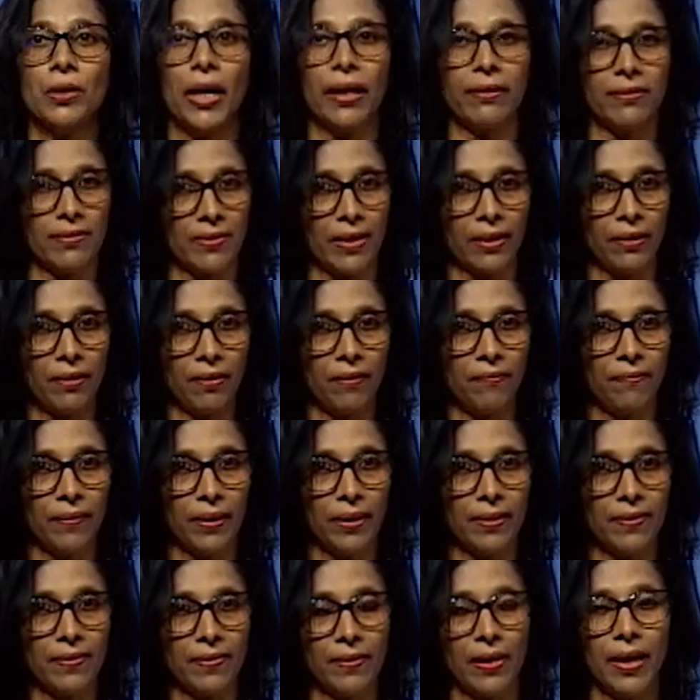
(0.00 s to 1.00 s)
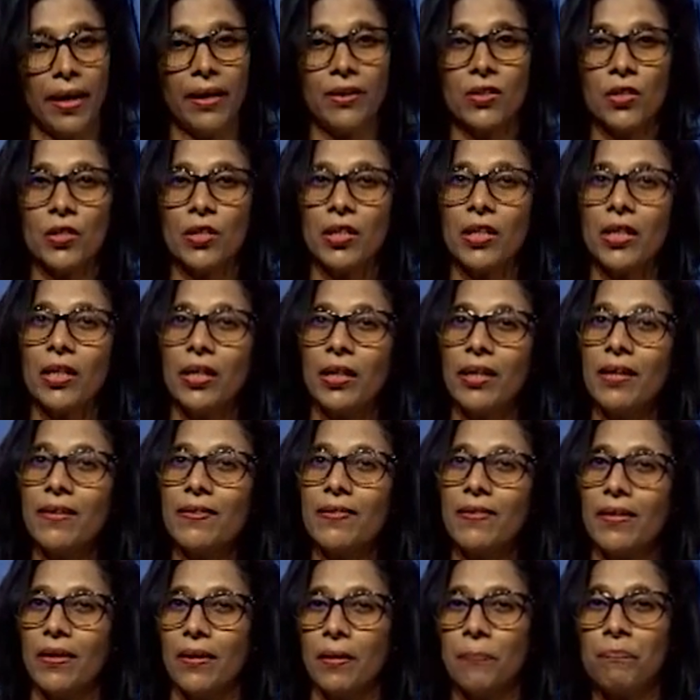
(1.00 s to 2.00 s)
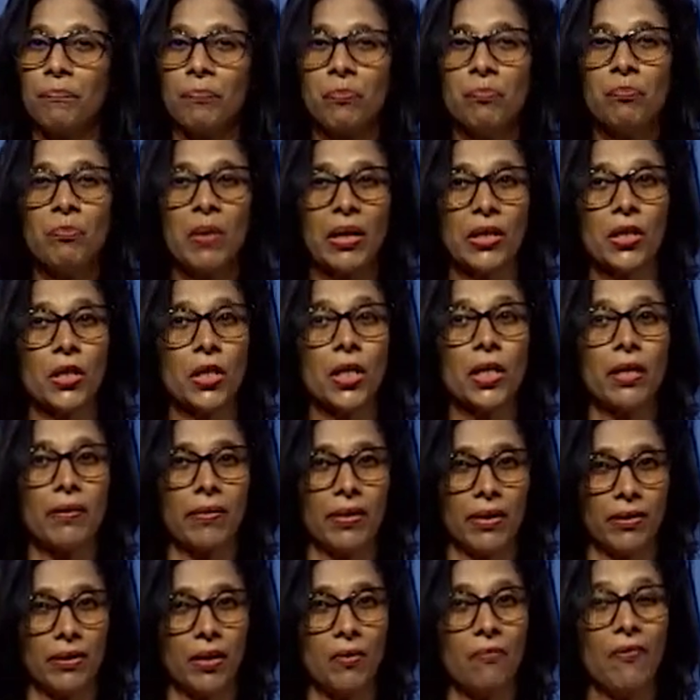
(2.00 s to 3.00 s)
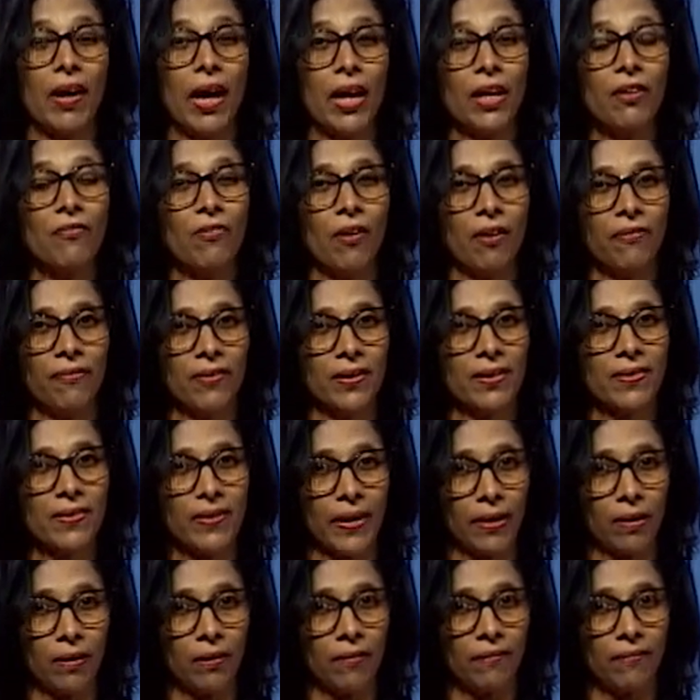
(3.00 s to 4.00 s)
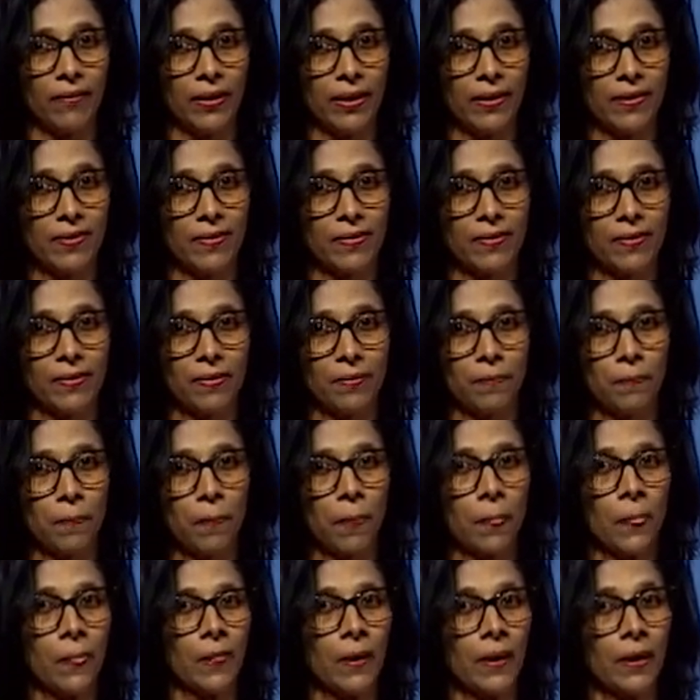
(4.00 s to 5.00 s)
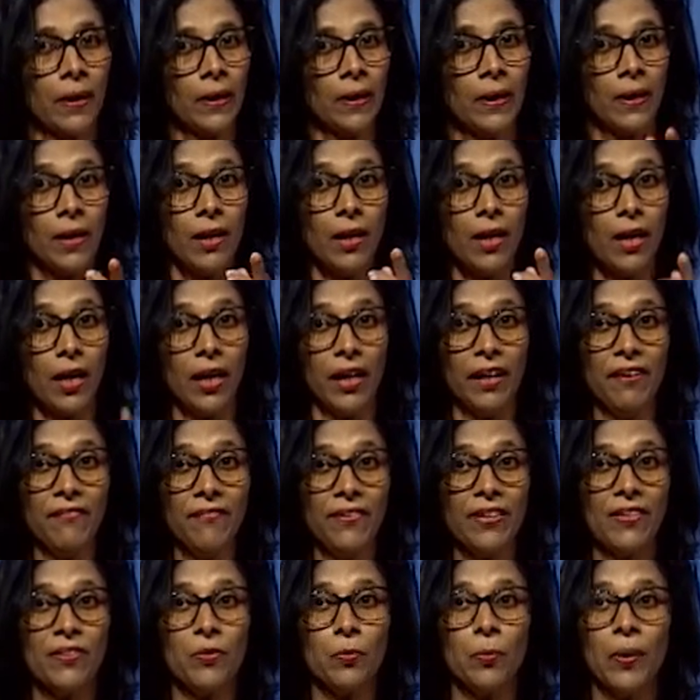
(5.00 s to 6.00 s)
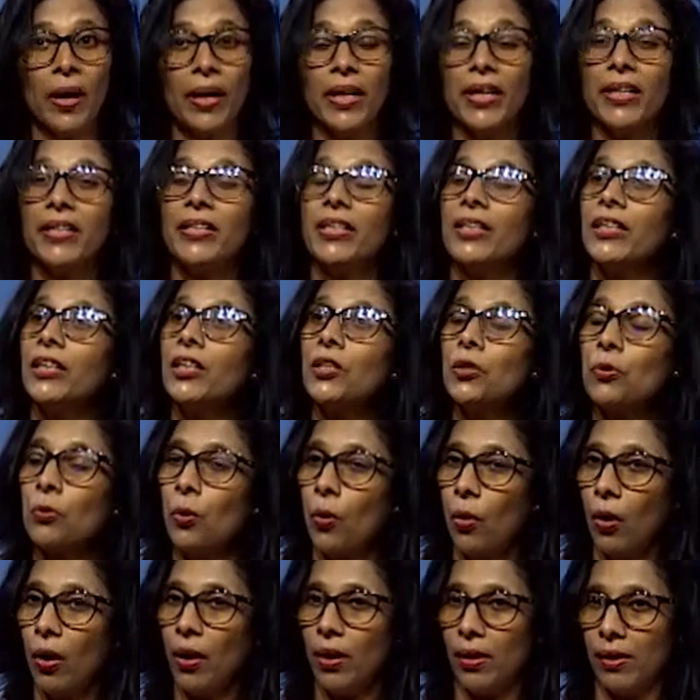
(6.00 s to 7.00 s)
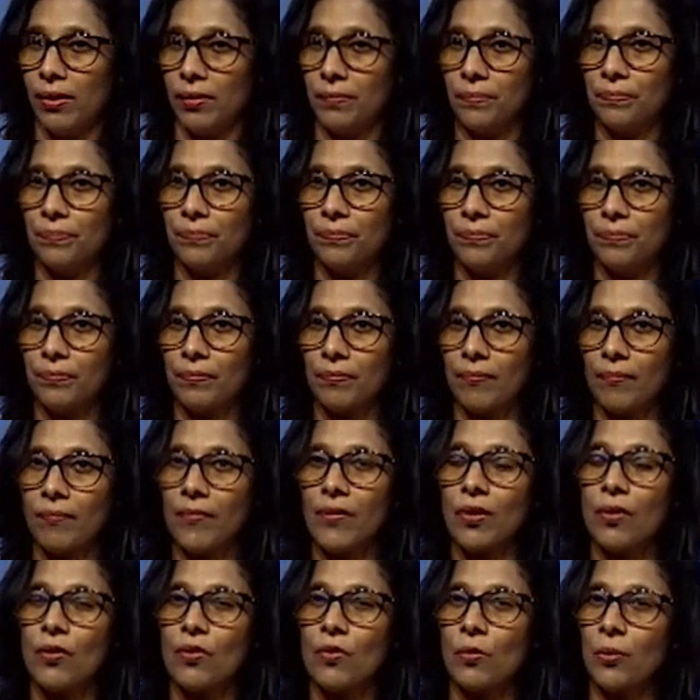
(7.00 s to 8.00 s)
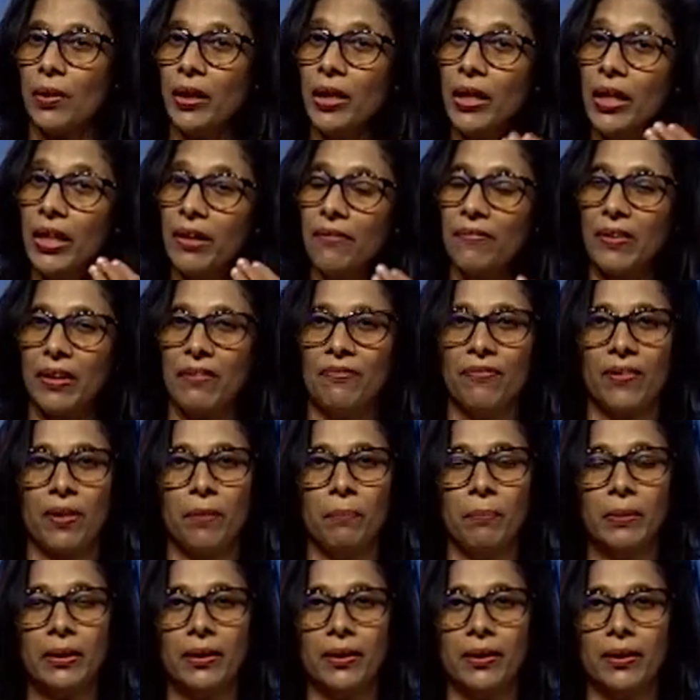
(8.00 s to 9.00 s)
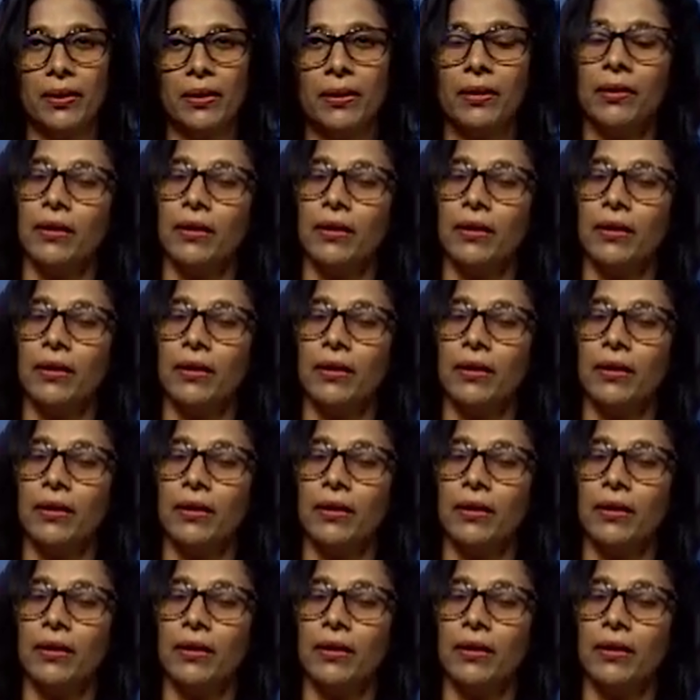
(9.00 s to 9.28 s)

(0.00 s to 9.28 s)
that sacrifice and she is measuring the value of her sacrifice. Life is very dear to all. So, even for a bird,